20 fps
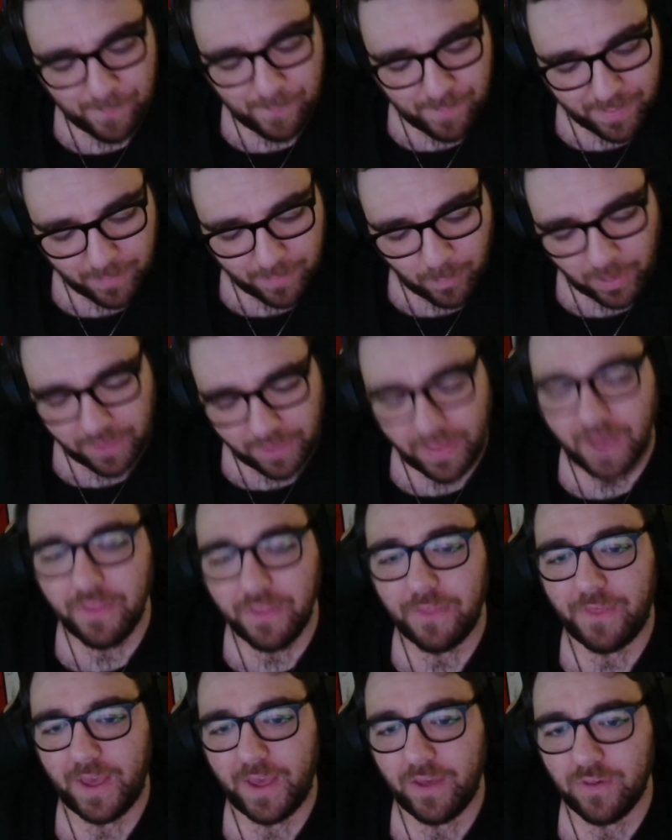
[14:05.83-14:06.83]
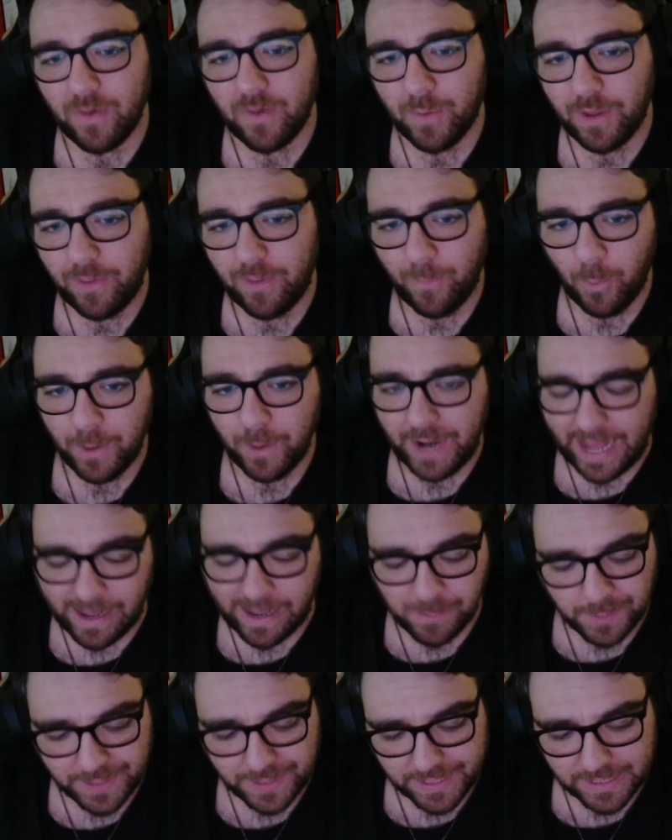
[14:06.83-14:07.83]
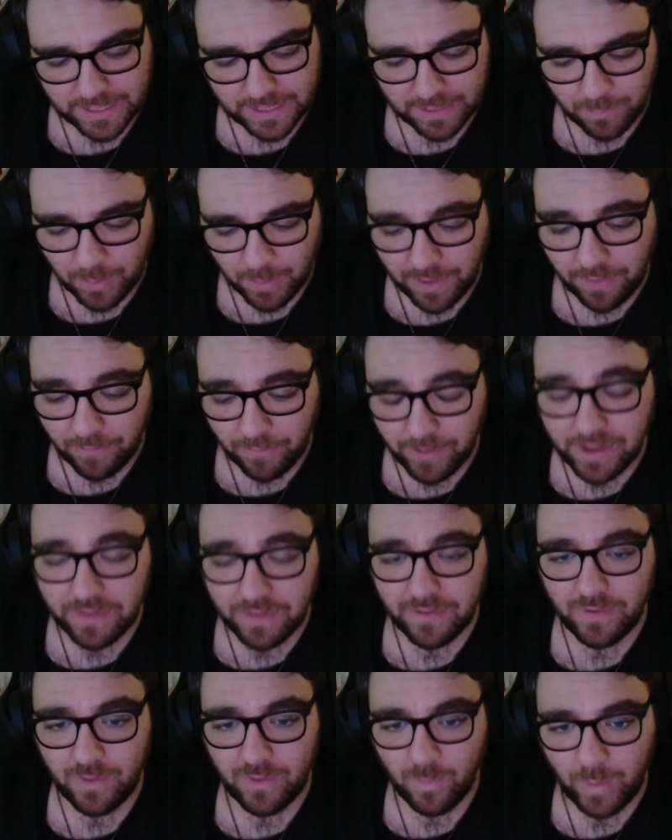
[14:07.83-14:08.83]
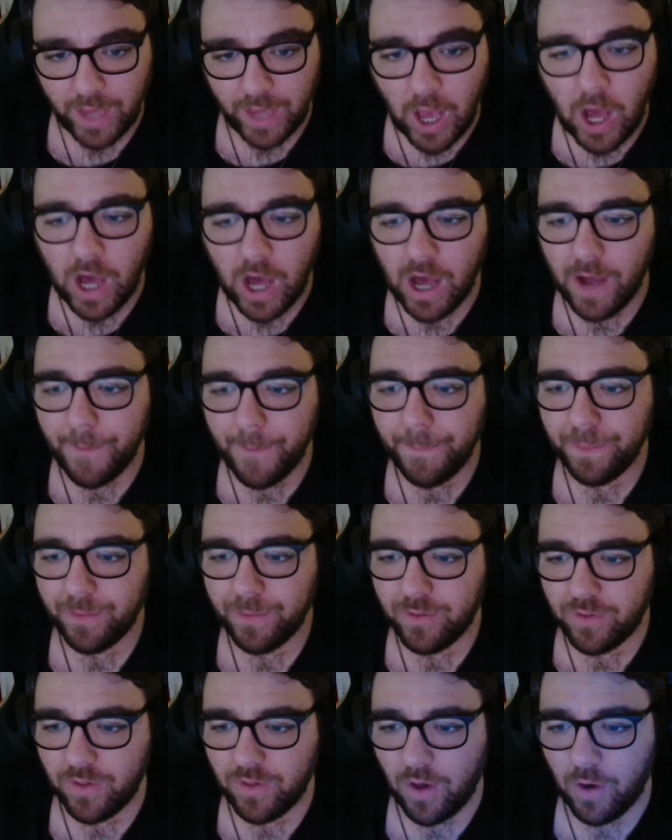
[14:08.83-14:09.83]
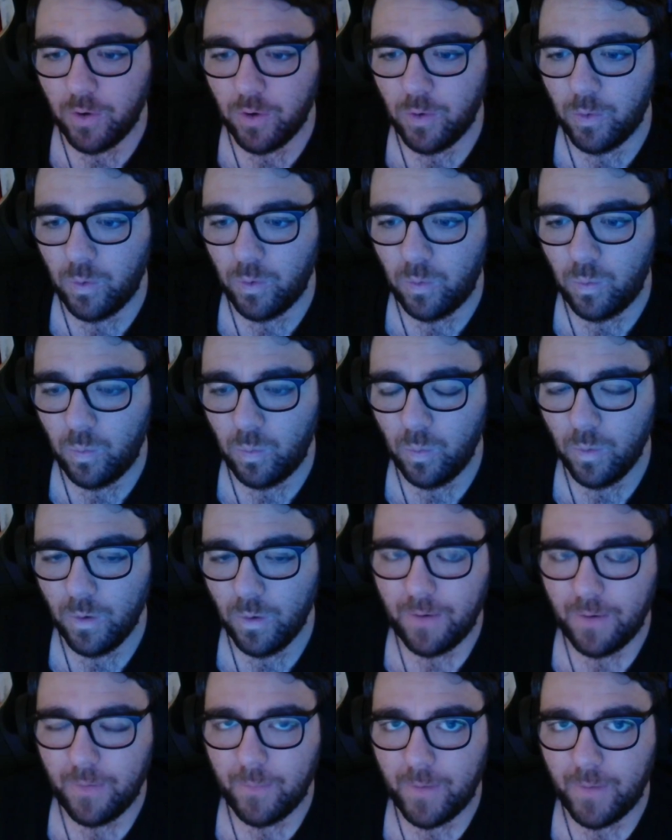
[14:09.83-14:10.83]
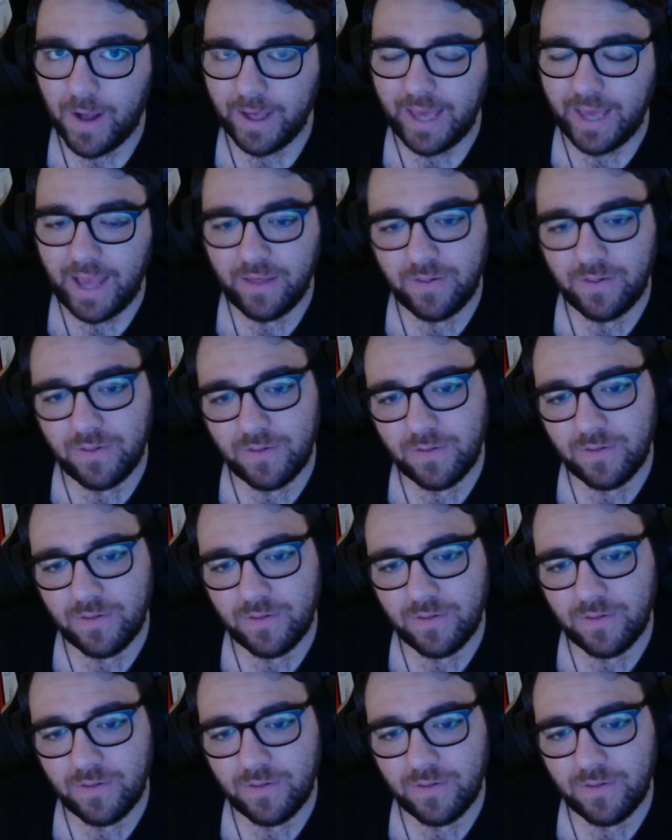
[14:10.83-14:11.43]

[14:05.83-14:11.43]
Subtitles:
But one of the other things I wanted to point out is, and one of the reasons that we are so, I guess,